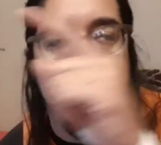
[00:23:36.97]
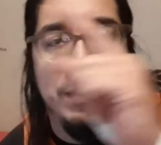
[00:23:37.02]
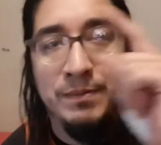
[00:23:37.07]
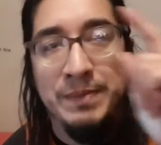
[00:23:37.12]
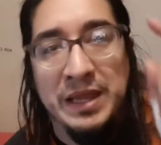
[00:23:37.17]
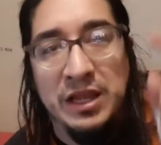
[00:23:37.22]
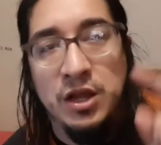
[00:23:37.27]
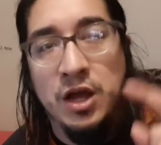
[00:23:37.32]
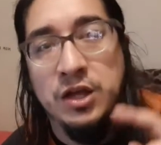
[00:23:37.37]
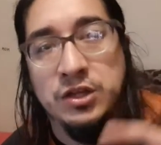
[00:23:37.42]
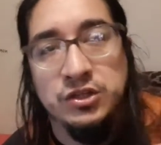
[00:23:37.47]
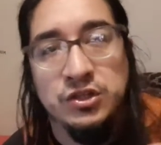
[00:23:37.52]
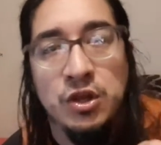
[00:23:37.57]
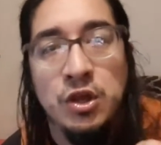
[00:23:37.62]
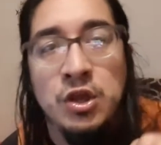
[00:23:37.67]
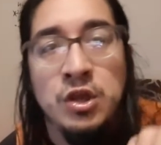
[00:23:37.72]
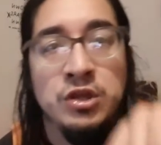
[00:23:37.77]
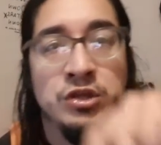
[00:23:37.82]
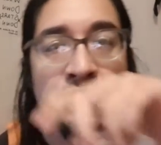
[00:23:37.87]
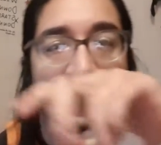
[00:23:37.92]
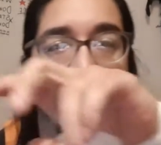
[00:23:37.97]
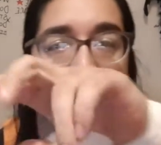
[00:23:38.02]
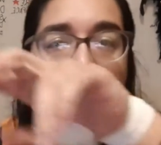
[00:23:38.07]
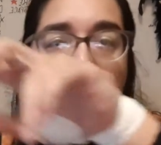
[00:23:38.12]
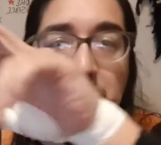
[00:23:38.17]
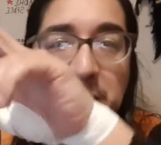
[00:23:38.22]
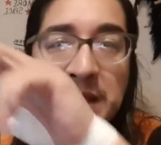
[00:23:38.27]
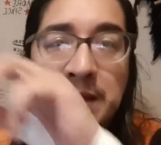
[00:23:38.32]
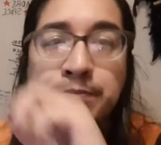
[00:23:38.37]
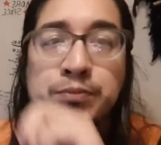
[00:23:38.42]
because some
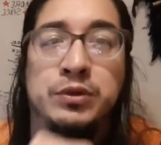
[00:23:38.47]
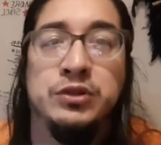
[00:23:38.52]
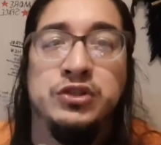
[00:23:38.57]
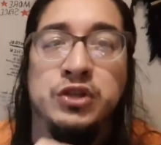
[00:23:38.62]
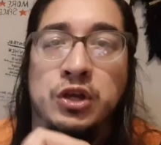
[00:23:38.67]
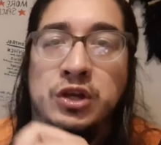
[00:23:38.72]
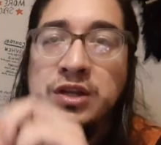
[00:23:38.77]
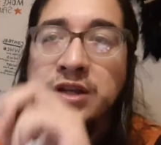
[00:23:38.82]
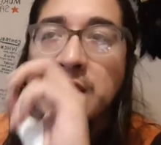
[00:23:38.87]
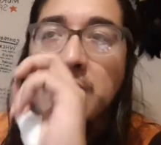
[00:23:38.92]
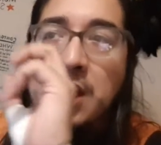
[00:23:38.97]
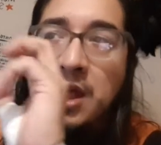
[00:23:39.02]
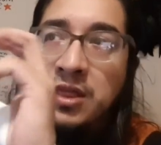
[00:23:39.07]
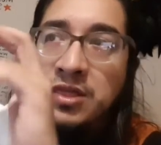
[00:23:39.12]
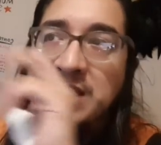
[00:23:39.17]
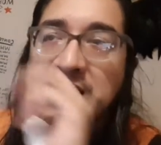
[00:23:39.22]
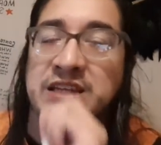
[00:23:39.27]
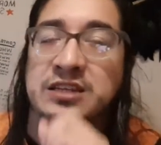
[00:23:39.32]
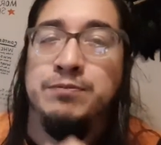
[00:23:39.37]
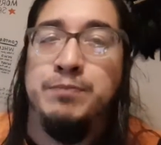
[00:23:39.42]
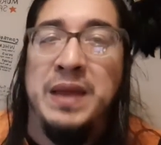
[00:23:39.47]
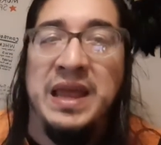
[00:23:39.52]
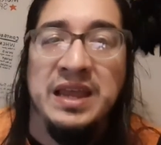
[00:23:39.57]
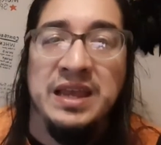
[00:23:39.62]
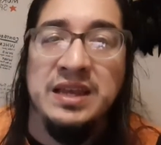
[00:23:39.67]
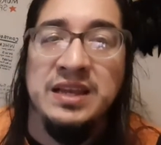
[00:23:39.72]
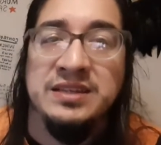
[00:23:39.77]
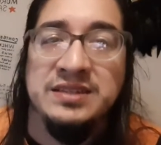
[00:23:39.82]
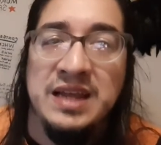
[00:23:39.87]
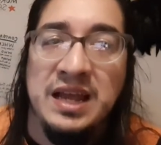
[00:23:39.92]
people took these
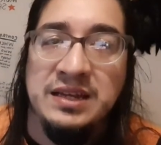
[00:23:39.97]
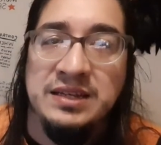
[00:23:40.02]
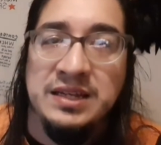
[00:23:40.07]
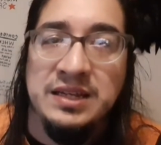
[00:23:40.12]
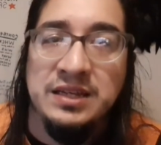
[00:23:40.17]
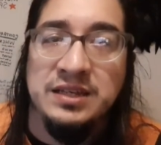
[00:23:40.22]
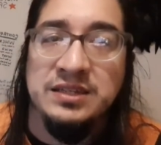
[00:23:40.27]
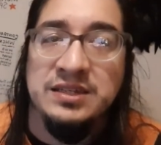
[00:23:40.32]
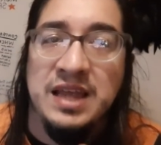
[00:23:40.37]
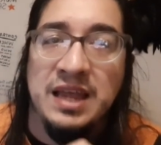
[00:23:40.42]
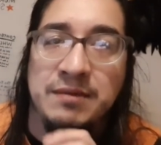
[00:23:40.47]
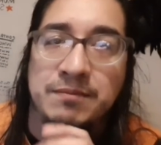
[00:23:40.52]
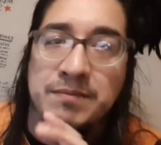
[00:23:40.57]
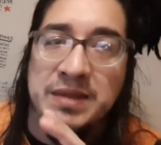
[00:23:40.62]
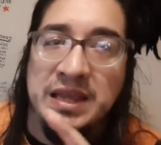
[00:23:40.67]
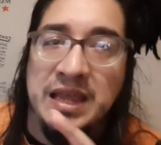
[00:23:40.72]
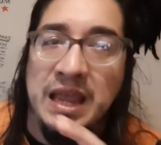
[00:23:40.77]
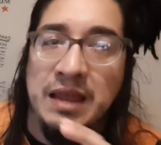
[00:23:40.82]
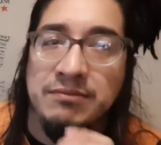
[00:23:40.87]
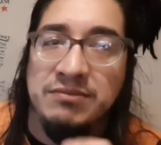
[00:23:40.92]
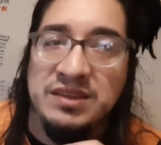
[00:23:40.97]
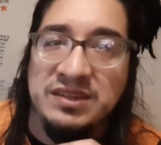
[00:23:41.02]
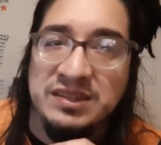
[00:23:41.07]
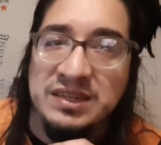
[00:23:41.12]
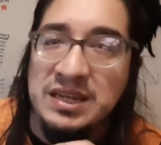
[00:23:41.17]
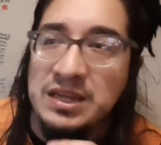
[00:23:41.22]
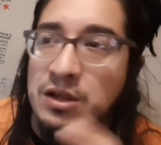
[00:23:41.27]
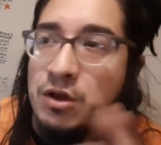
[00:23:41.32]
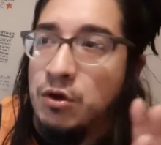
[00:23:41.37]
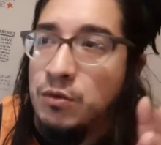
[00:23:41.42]
paganist ideas and became this
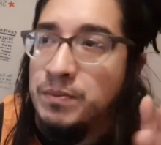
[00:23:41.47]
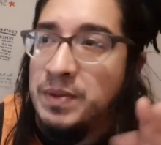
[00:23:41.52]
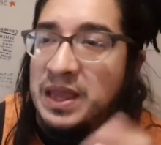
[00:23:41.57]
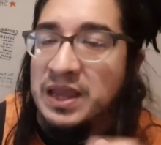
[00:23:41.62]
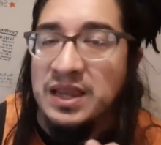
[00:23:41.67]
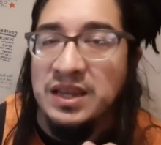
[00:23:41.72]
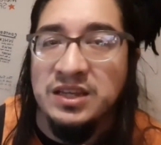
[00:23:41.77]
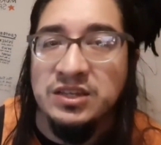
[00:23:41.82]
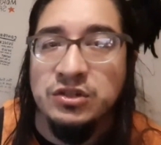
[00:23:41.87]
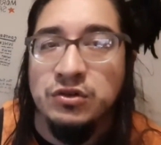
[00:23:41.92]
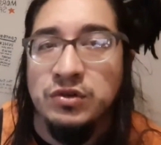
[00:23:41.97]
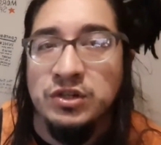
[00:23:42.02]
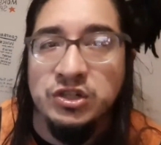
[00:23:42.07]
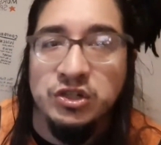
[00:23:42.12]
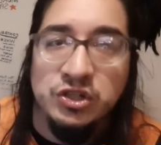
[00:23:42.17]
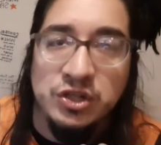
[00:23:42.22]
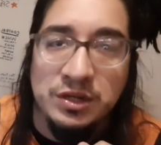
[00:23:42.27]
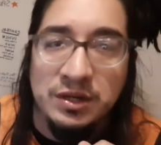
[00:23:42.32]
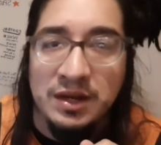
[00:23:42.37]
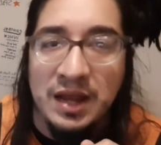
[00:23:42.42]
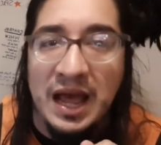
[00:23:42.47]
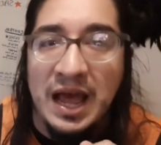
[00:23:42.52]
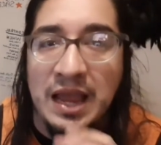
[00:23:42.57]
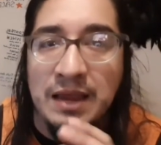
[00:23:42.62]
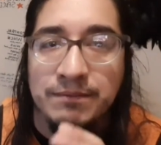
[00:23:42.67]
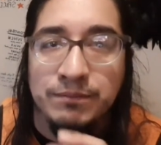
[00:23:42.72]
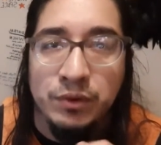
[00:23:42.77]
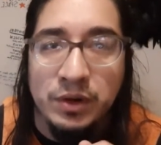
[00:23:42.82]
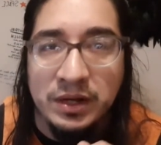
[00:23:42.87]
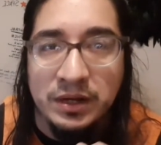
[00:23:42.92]
neo-paganist Christian
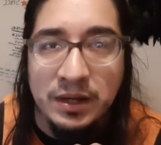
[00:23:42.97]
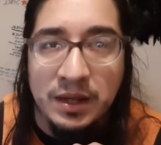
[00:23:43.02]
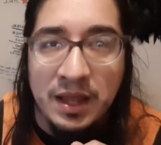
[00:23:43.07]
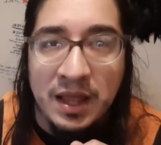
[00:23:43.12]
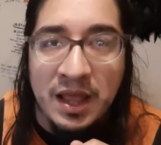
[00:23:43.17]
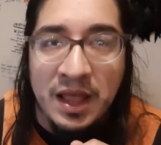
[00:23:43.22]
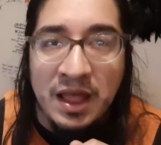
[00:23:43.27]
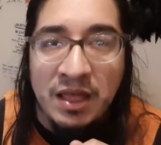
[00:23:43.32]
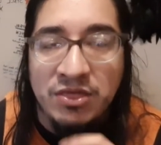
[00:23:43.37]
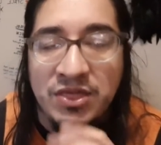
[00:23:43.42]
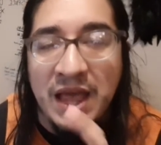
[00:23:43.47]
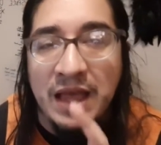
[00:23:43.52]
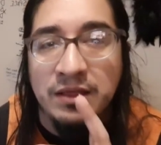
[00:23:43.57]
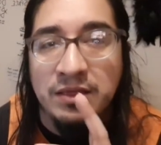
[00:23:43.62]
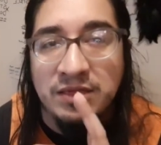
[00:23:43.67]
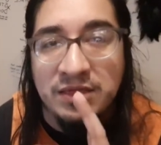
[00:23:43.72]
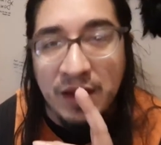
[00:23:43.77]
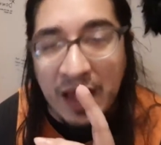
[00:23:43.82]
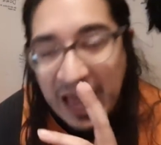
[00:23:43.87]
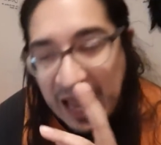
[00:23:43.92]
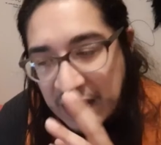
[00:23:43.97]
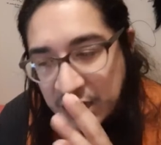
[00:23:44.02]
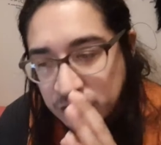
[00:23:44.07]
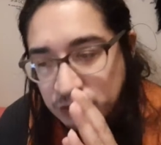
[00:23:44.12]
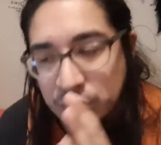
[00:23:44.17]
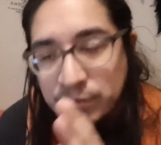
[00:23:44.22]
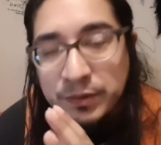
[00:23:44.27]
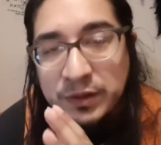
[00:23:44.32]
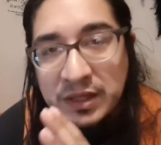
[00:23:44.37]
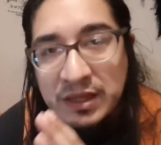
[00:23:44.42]
hybrid, that the
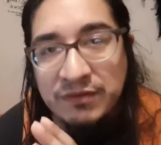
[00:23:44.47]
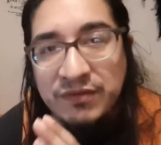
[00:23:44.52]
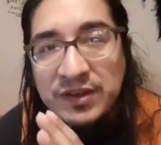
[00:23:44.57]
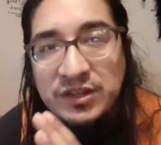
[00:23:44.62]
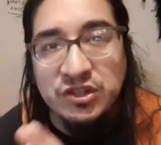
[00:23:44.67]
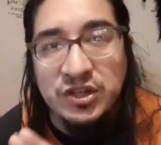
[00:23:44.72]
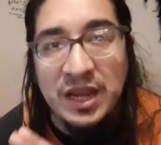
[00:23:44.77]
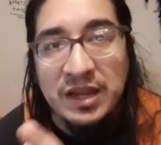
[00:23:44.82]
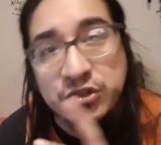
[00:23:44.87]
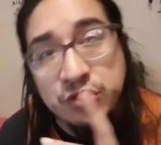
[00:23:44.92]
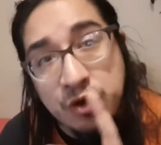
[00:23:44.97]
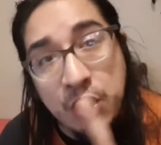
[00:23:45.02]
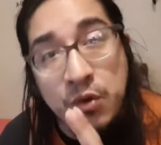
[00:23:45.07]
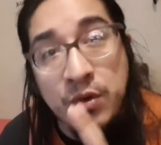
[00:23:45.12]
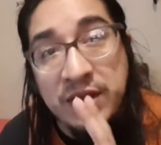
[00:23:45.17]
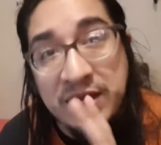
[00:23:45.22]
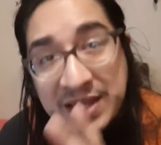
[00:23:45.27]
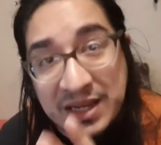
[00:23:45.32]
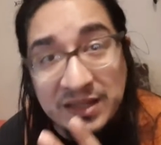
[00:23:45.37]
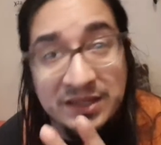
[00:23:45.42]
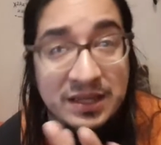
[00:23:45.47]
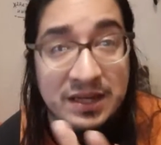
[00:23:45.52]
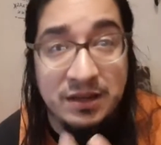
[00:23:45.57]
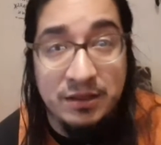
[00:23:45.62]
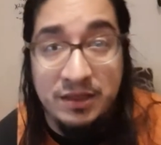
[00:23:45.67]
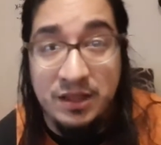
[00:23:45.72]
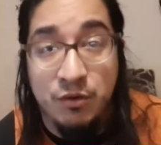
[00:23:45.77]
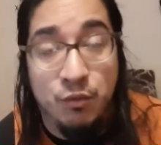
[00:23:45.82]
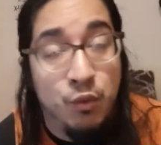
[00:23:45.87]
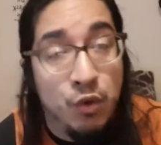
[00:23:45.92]
actual belief has changed. No, it
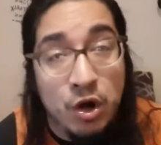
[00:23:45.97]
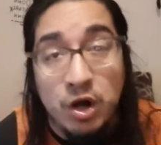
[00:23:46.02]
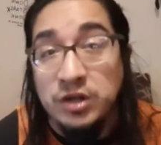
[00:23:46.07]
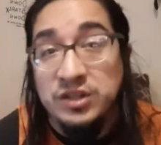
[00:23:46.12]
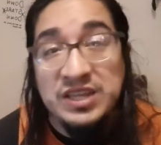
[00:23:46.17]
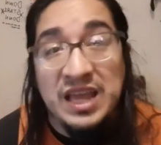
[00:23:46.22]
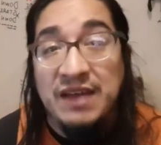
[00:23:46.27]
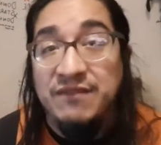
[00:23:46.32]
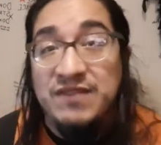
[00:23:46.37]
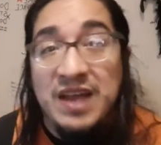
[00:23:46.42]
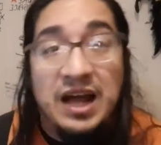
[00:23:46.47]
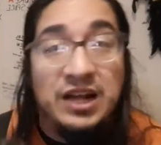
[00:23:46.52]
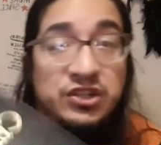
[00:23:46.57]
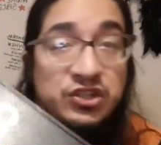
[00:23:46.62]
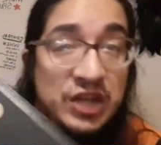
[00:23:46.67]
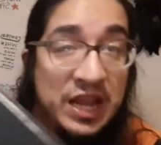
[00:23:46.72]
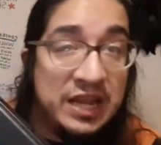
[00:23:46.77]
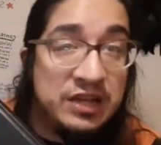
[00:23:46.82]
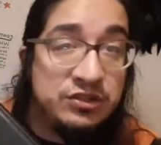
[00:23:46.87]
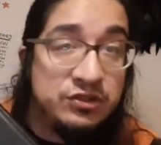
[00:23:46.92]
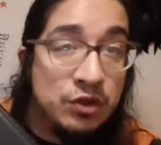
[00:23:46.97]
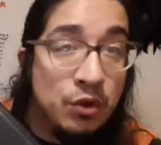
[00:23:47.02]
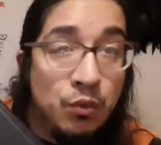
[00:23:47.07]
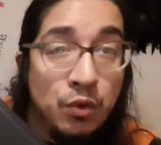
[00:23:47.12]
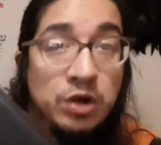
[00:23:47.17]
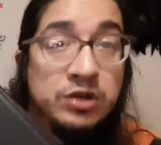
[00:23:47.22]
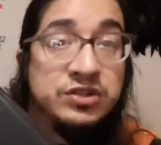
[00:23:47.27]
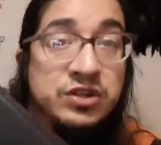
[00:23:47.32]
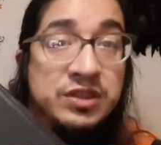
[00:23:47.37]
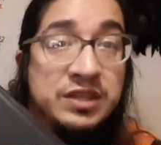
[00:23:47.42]
doesn't. Their words have not changed. The
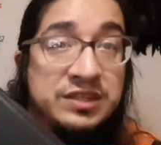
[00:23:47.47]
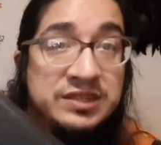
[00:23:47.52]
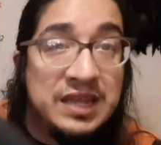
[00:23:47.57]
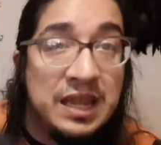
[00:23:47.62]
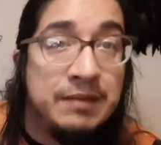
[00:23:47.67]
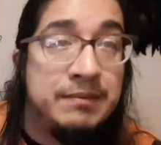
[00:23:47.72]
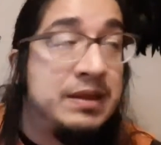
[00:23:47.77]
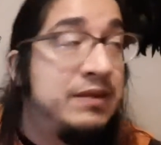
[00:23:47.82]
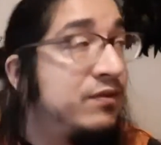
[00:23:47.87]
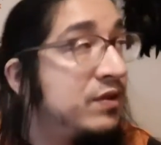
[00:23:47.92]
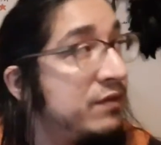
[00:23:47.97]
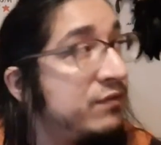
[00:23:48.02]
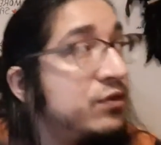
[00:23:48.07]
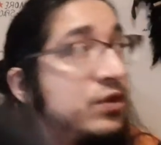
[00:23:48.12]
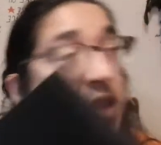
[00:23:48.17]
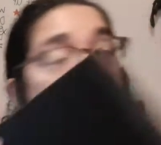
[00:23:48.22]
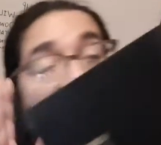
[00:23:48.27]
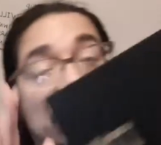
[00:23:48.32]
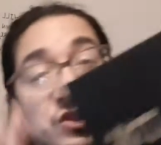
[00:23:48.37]
words are the same. Even if you get